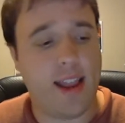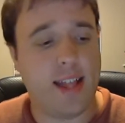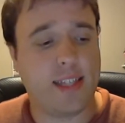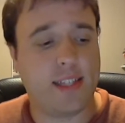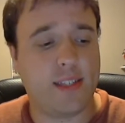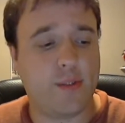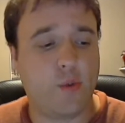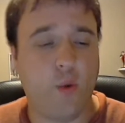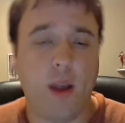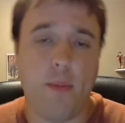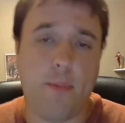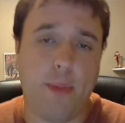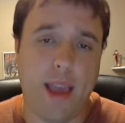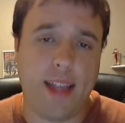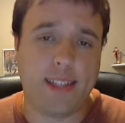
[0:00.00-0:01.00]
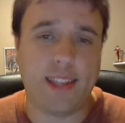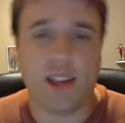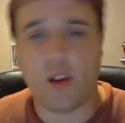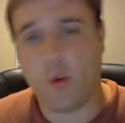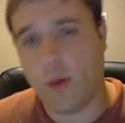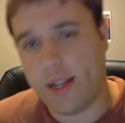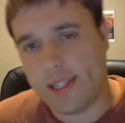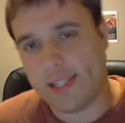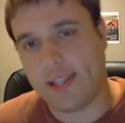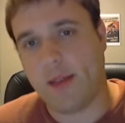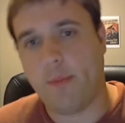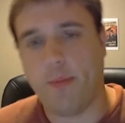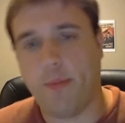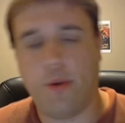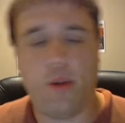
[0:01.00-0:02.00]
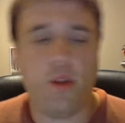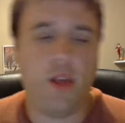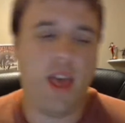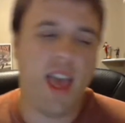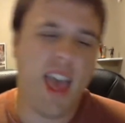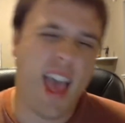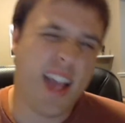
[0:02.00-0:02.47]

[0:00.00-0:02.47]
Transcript: It's quite basic, quite simple,